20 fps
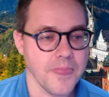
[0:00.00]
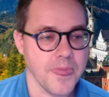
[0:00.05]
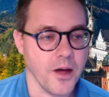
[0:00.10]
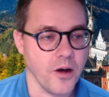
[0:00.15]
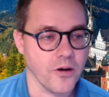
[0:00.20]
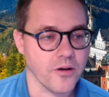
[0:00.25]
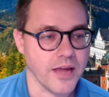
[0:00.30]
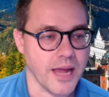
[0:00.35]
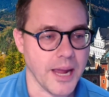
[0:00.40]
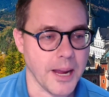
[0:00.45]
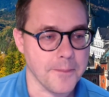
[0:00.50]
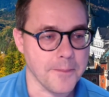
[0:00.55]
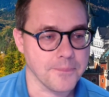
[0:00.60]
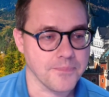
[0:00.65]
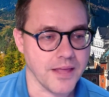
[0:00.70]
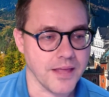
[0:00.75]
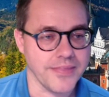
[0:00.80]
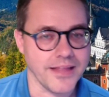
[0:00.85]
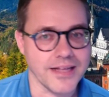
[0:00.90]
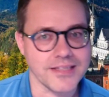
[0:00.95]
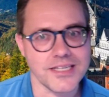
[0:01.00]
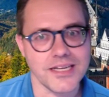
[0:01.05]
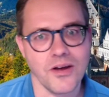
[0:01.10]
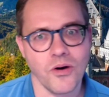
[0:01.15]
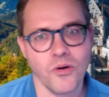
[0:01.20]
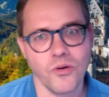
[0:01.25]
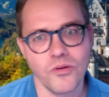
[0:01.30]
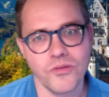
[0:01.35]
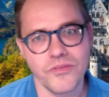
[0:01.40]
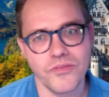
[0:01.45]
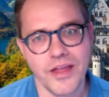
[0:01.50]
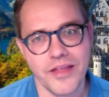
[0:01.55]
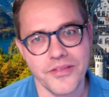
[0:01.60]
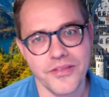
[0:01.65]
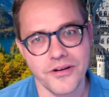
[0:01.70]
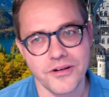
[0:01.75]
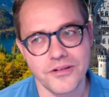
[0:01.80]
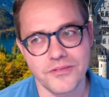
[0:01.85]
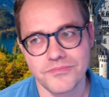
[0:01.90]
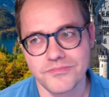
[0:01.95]
Okay, and that's a whole
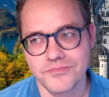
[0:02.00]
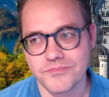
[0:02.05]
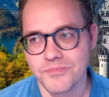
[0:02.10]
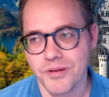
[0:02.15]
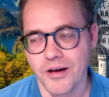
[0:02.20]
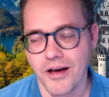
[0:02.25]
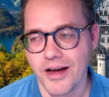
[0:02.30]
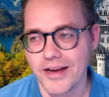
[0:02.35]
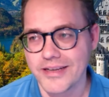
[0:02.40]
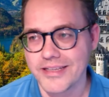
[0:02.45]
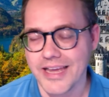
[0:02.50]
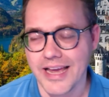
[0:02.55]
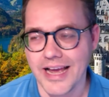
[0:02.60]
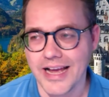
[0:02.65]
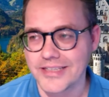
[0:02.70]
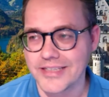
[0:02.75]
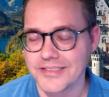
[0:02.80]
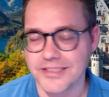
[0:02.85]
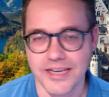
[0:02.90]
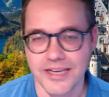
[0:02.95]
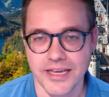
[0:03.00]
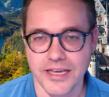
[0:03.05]
nother podcast that I